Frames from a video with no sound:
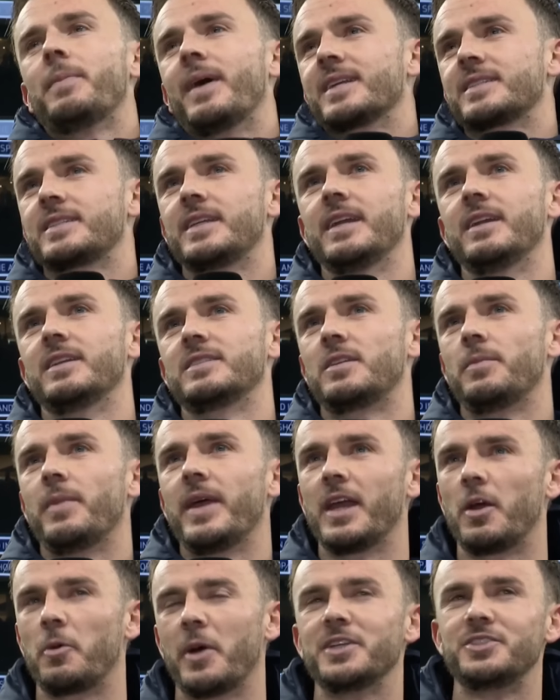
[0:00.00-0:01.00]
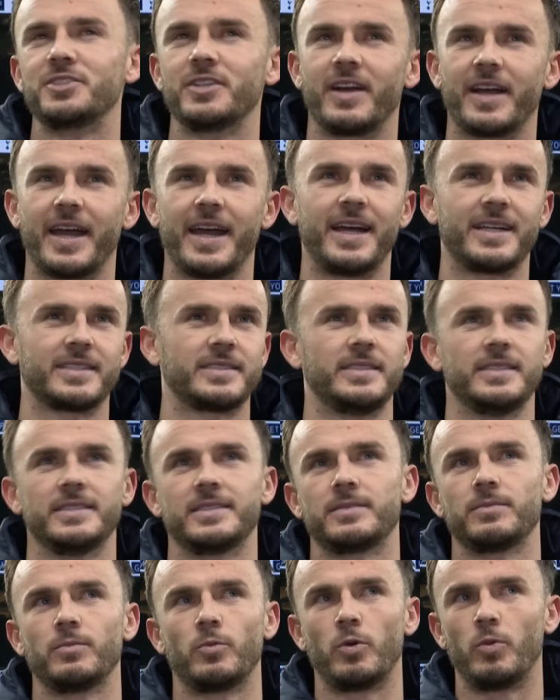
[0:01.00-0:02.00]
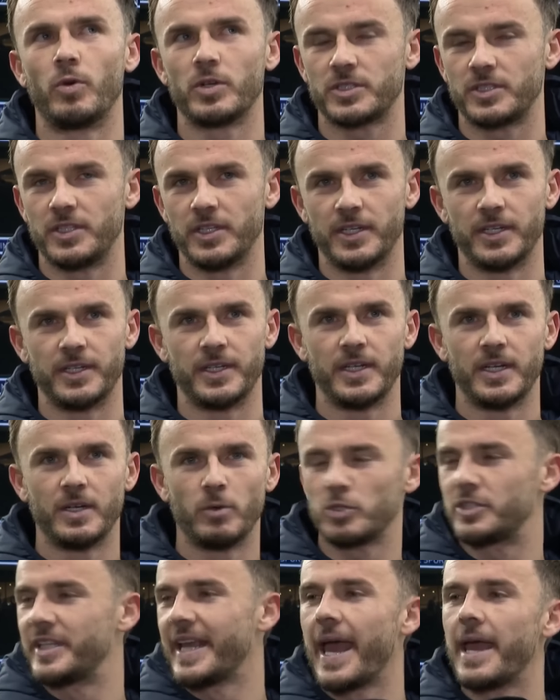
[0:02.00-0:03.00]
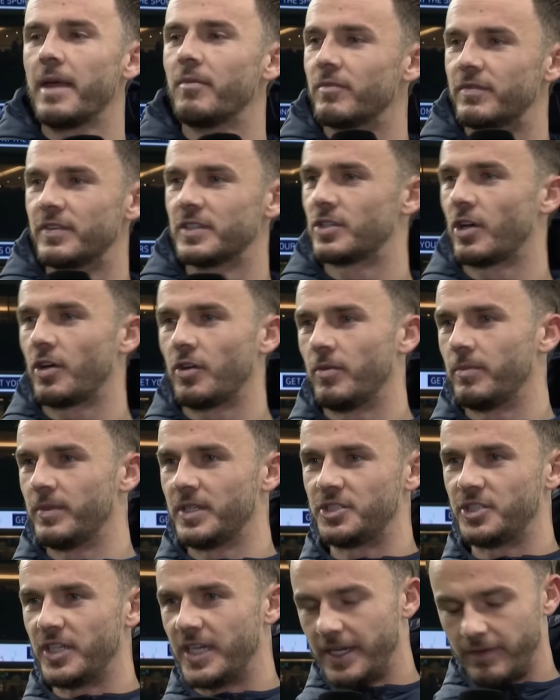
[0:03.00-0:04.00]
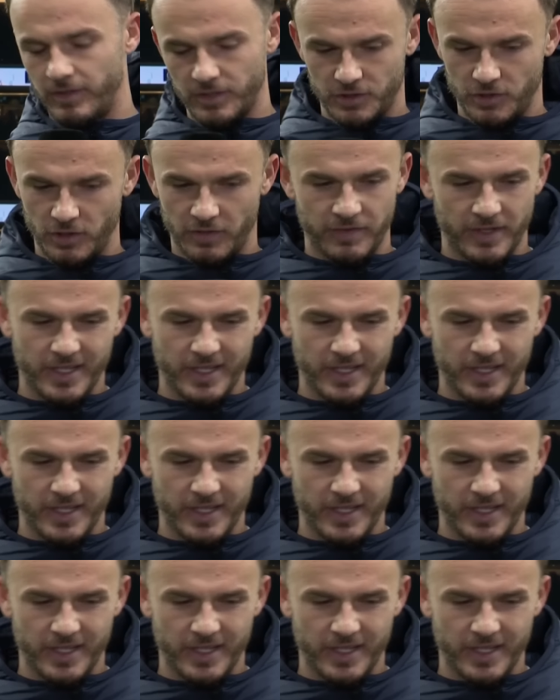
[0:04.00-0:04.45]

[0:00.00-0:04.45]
asking, that's the main question I get asked, is what's the aim for Tottenham this year and stuff.